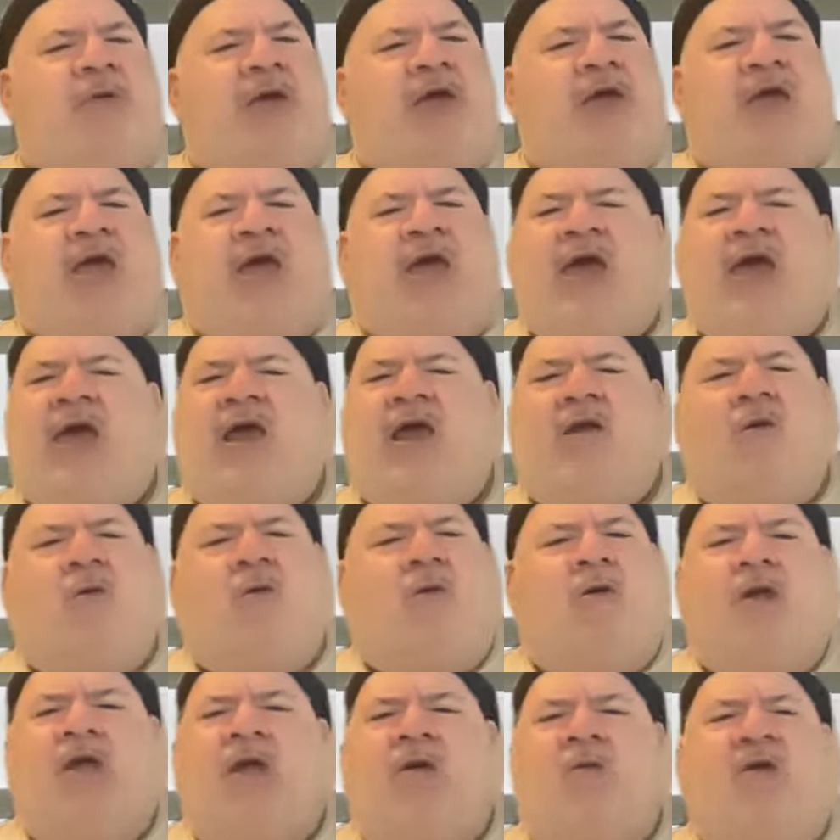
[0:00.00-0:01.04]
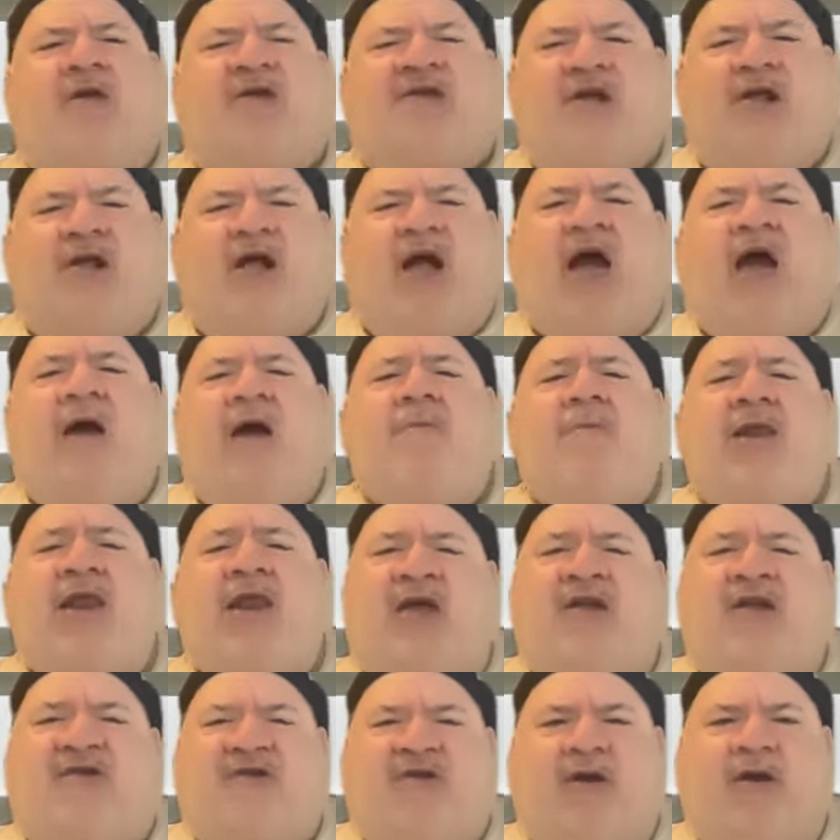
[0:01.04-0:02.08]
piano, or it was a
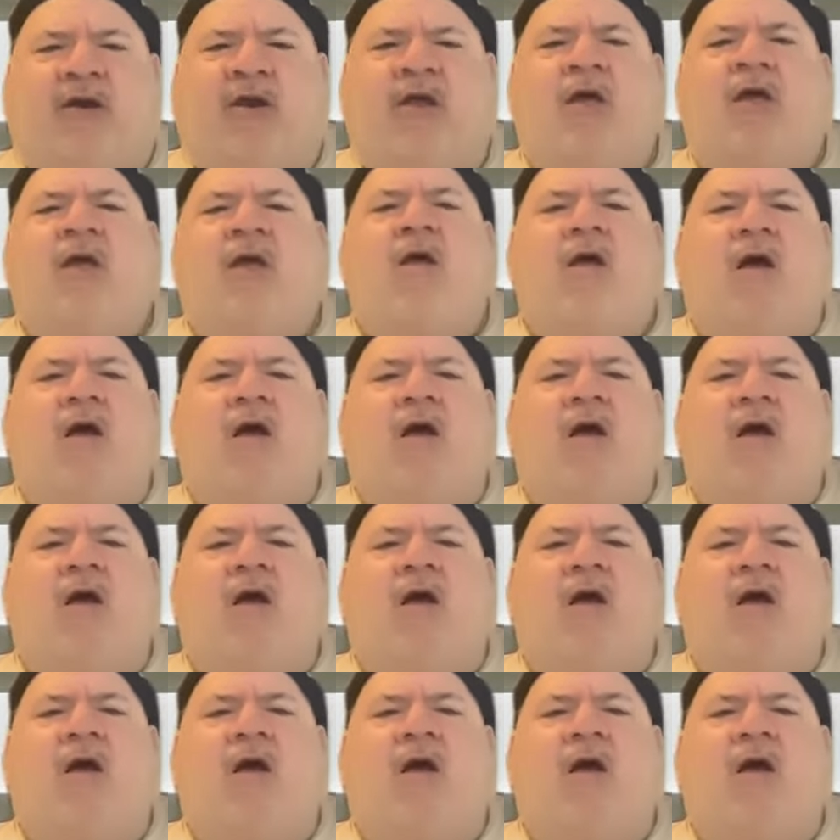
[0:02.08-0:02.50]
combination